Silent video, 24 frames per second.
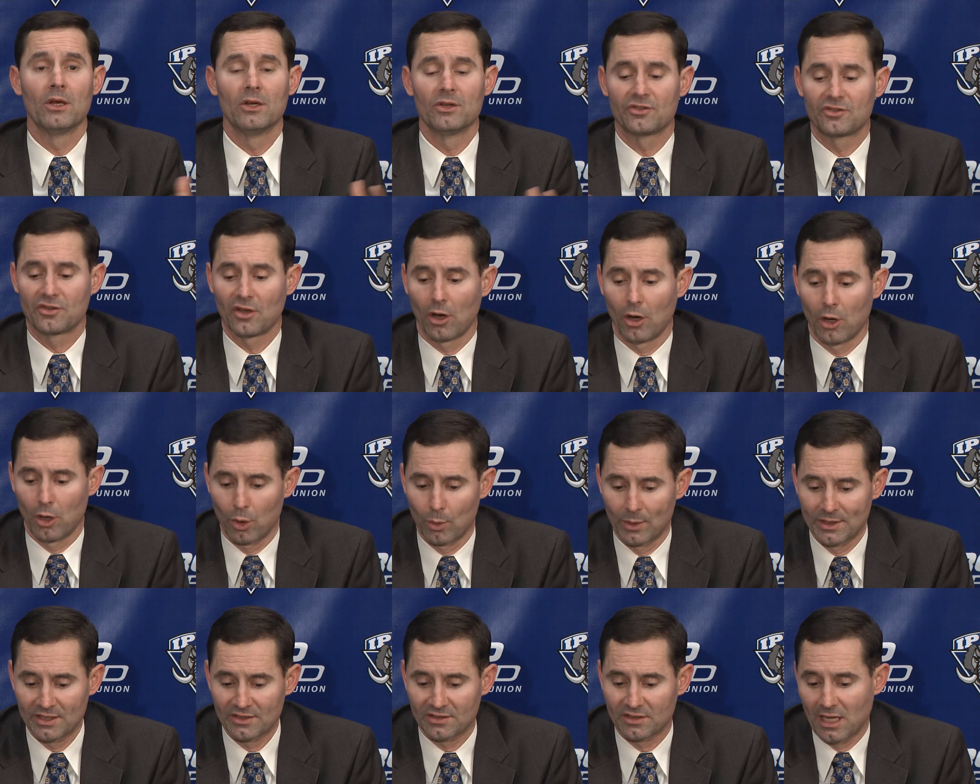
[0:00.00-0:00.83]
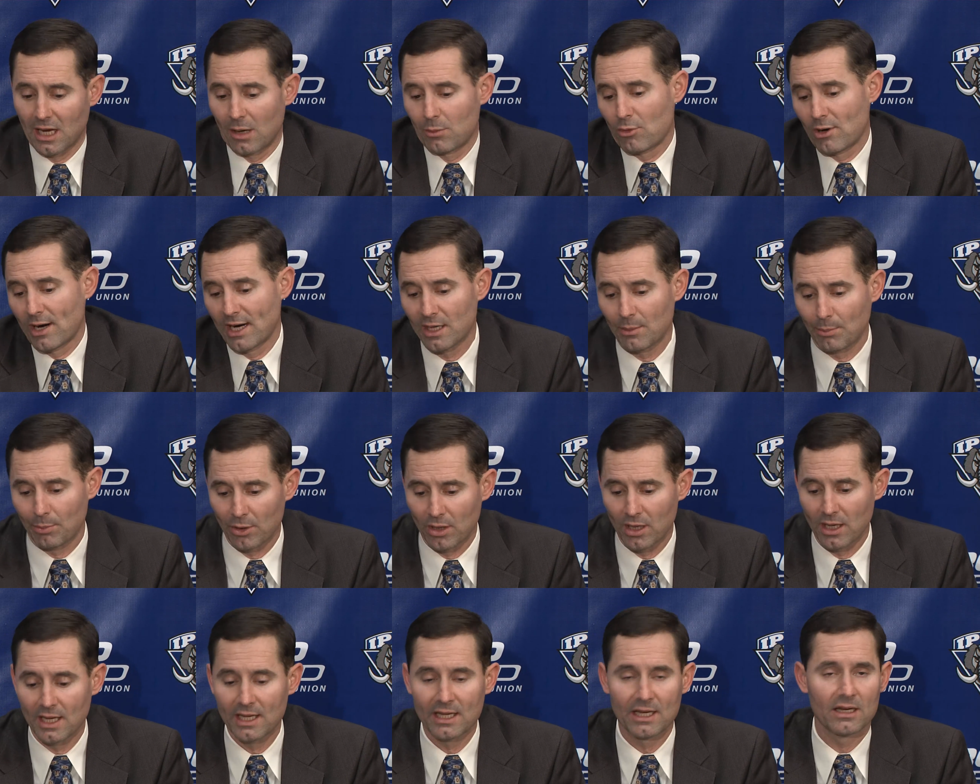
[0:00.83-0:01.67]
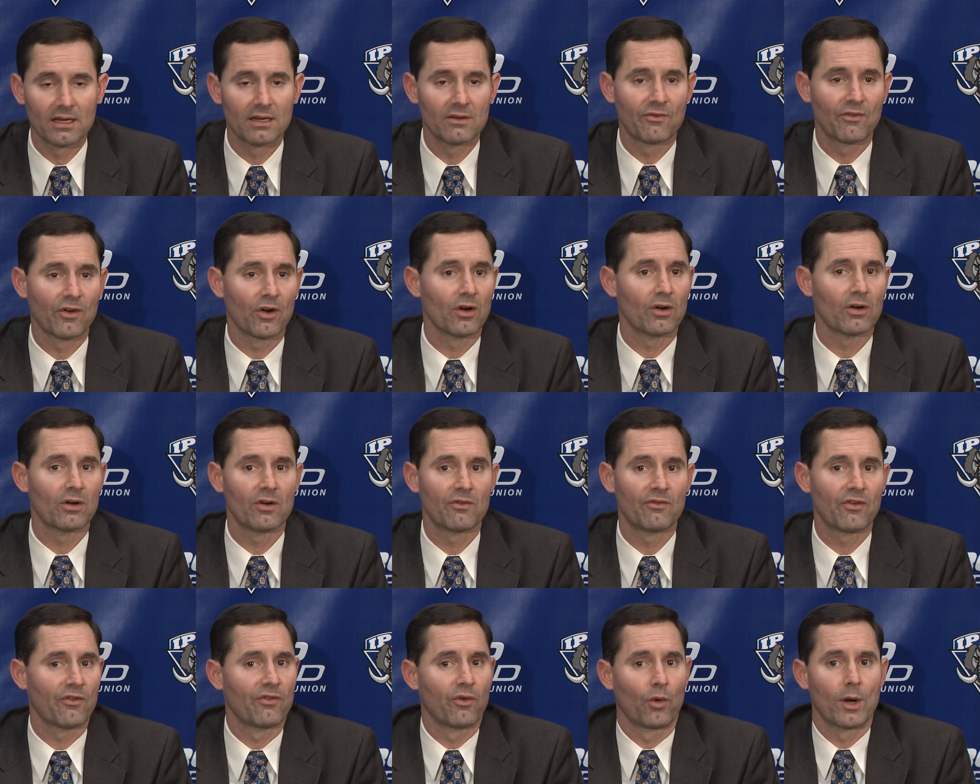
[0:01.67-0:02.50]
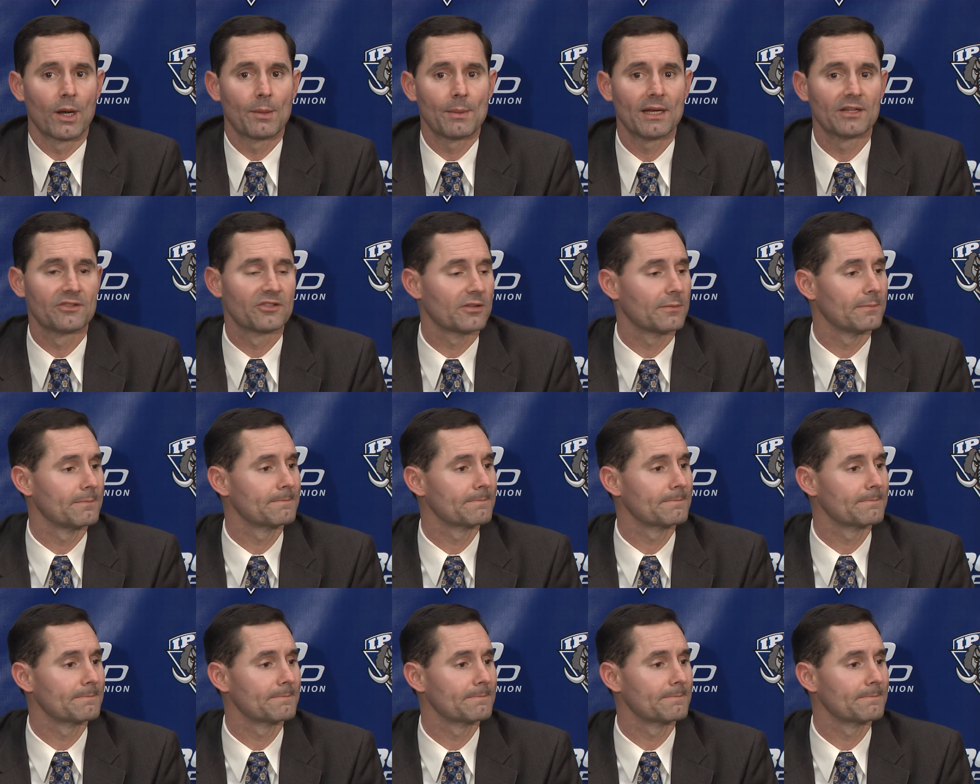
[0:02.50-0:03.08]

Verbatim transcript: So we just come ready to play and for for 40 minutes.